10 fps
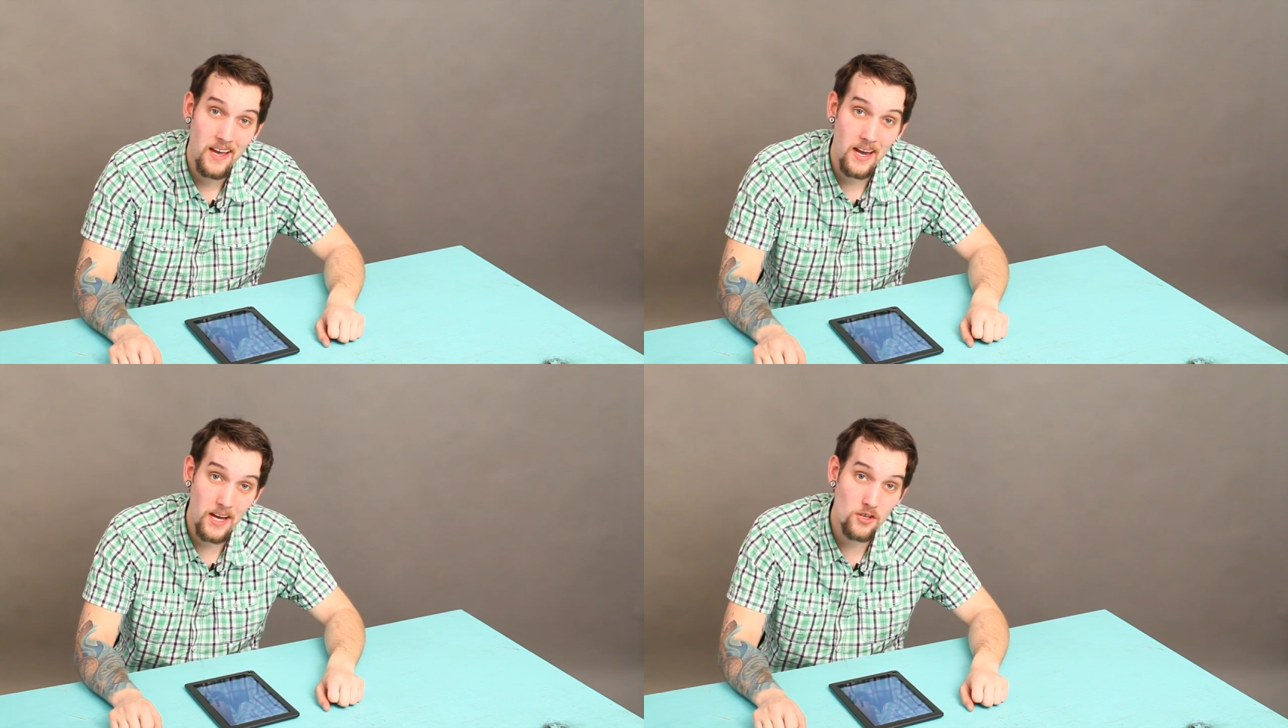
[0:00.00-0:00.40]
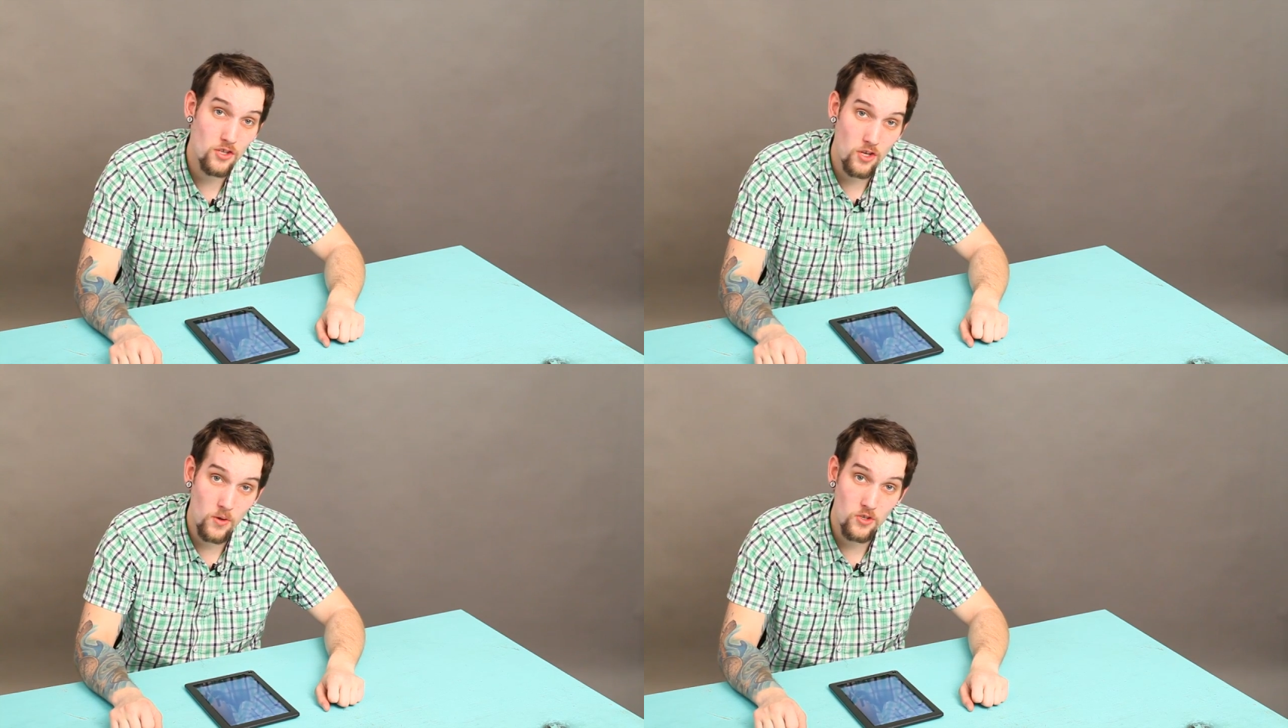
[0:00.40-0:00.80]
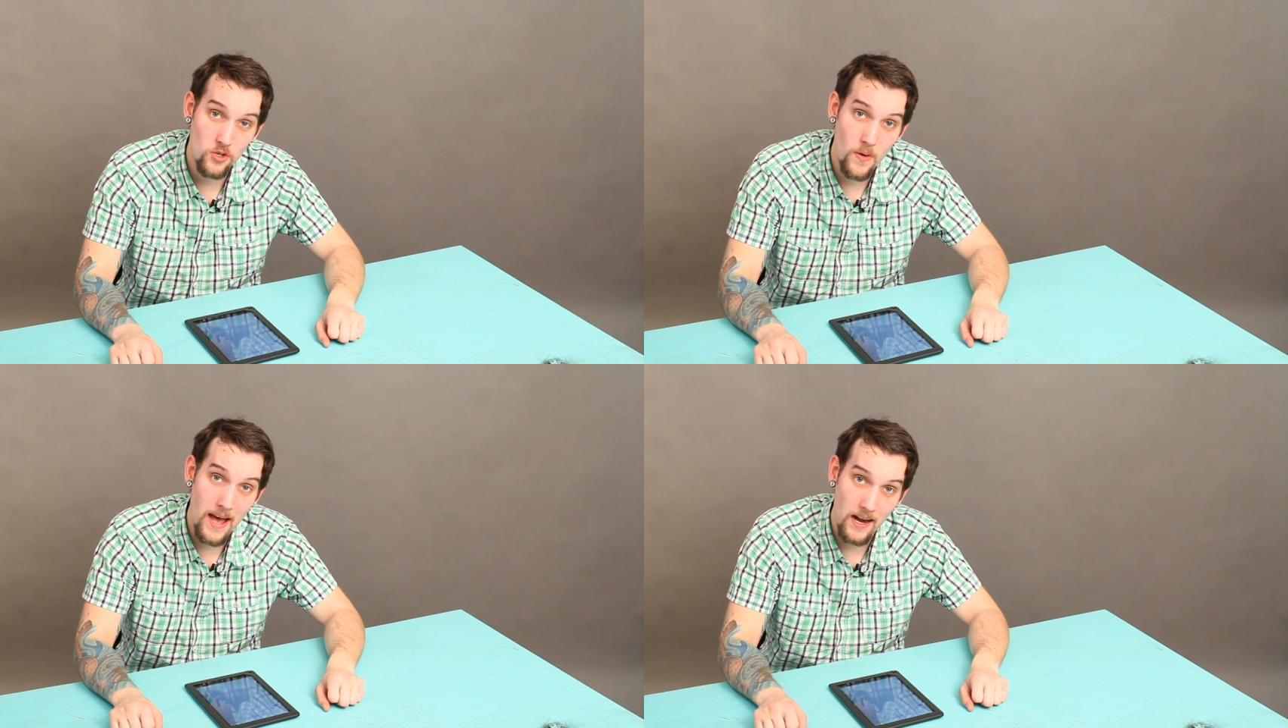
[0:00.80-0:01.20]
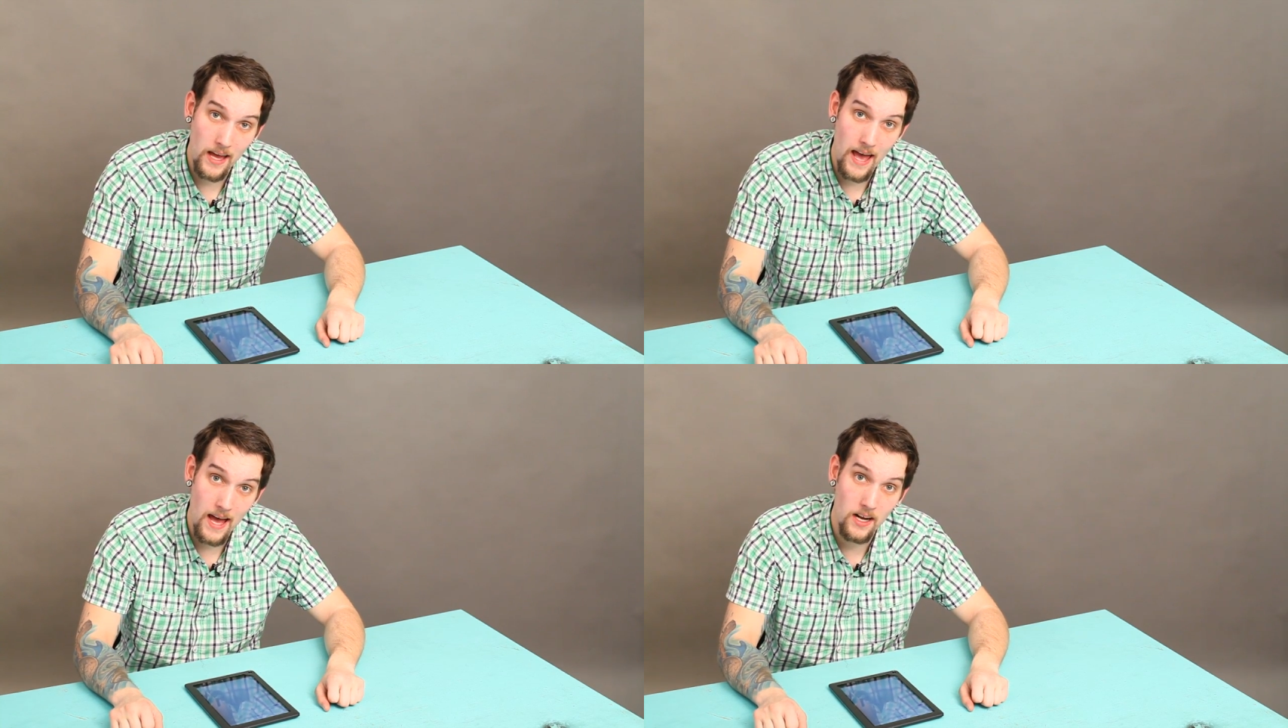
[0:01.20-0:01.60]
and I just showed you how
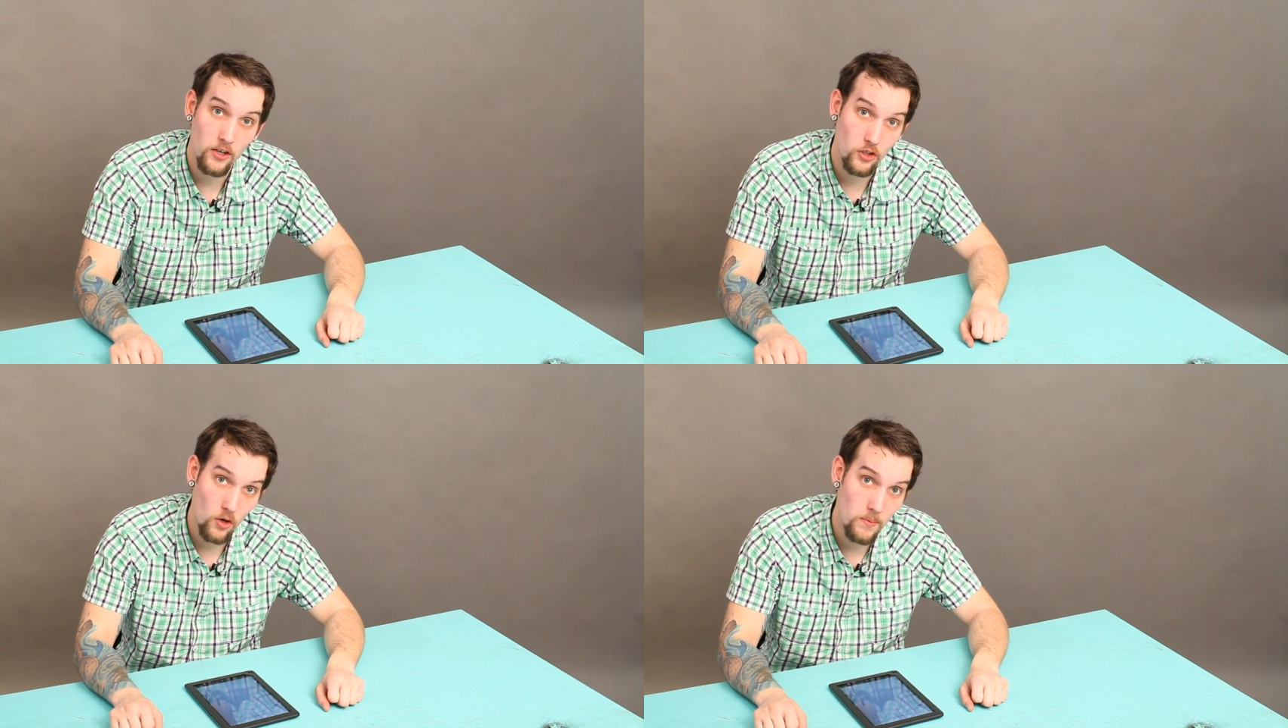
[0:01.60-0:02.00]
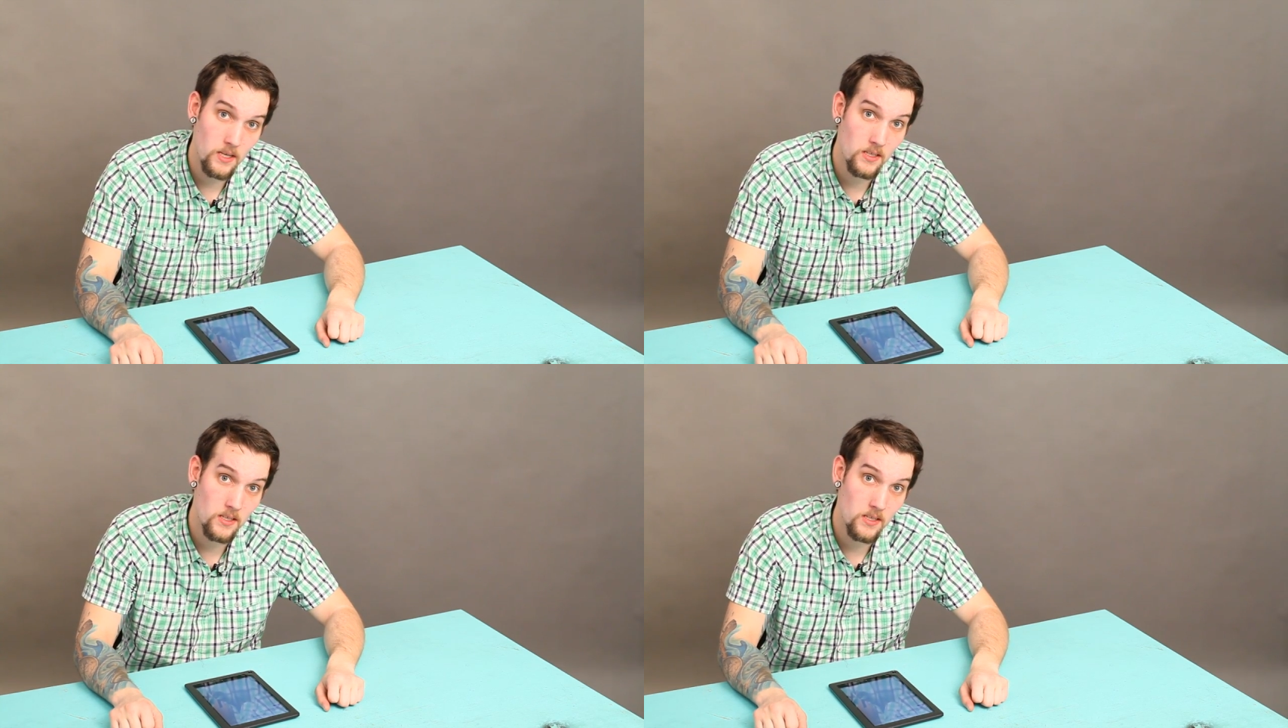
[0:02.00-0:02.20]
to add Adobe